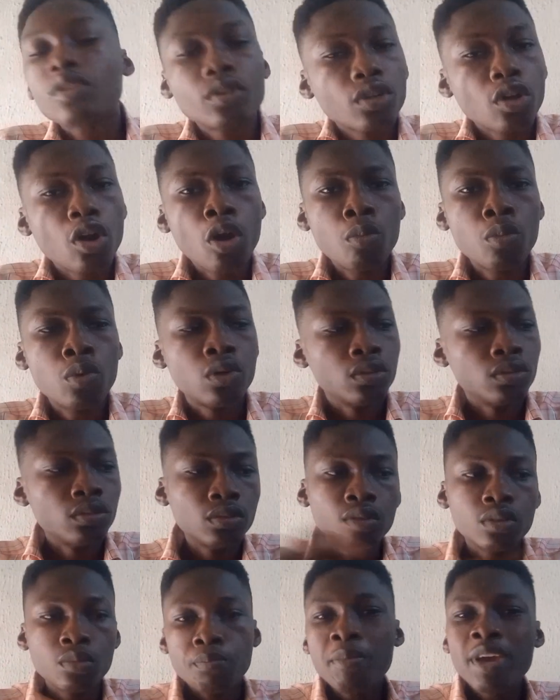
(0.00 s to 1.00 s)
come on,
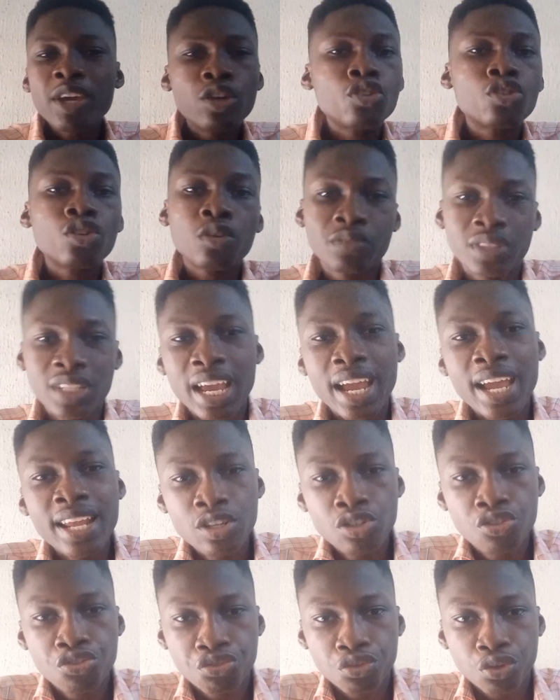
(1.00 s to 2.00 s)
make use of the earning
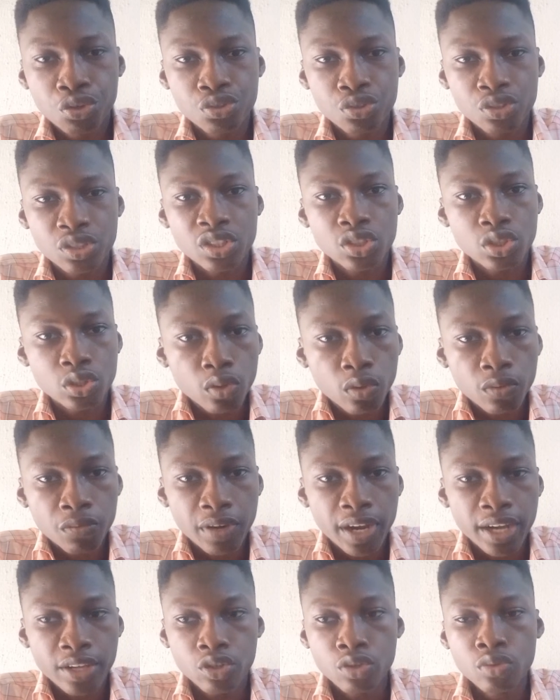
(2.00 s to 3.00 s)
structures in STON.fi.